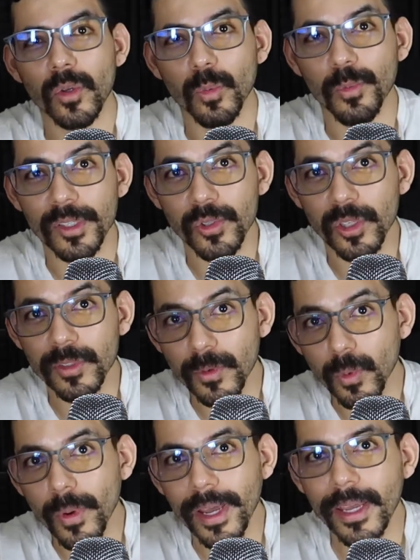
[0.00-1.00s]

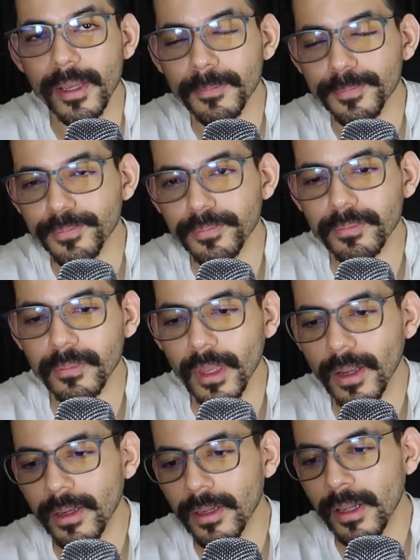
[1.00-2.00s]
resourceful way
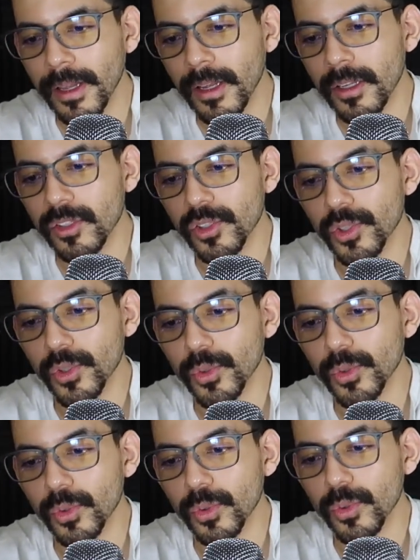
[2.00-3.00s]

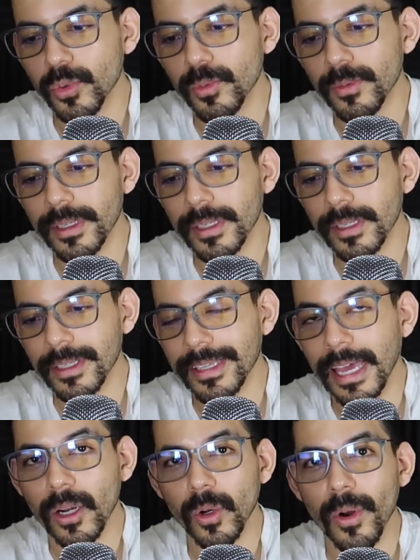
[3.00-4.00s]
to
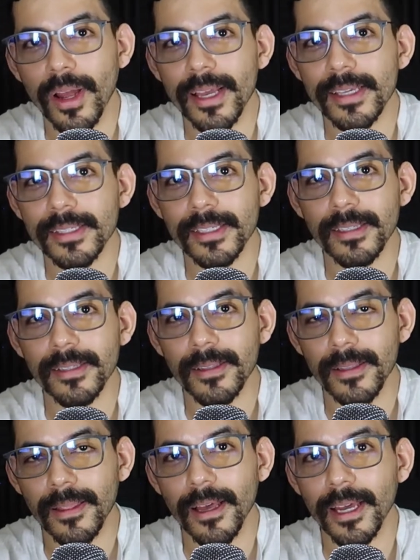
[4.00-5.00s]
categorize
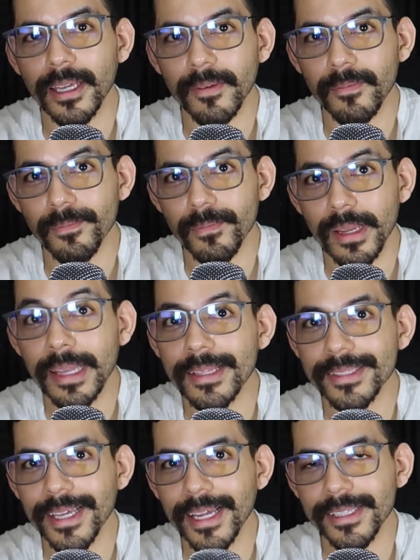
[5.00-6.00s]
like
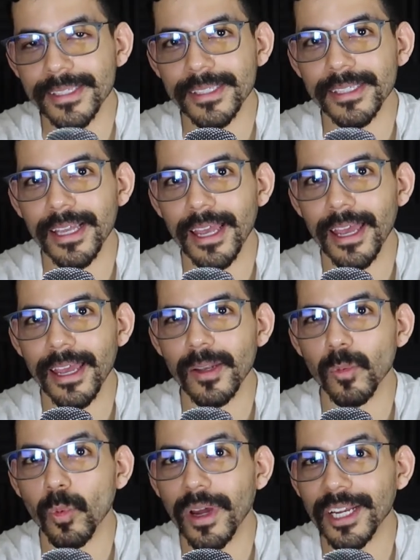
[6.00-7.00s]
insights
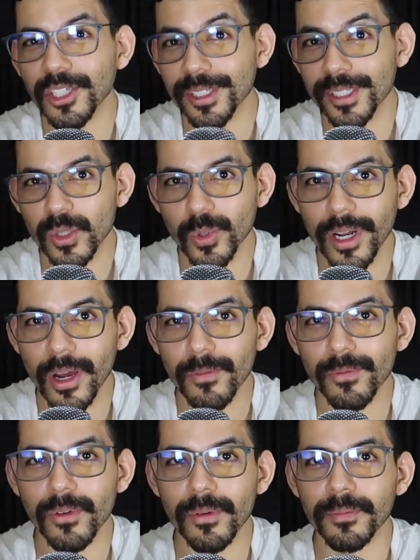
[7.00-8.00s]
and what actually stood
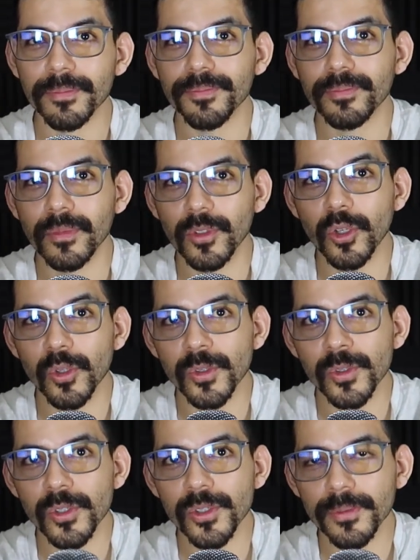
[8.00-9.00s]
out from your
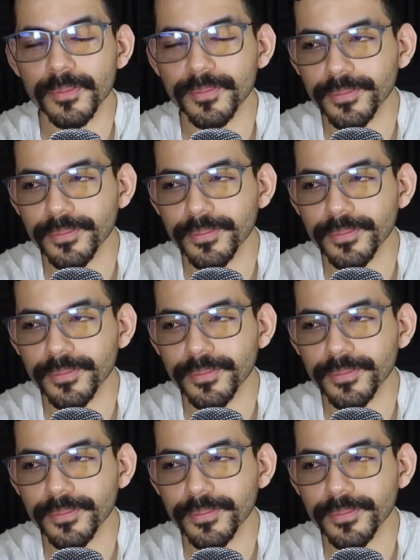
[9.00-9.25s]
users.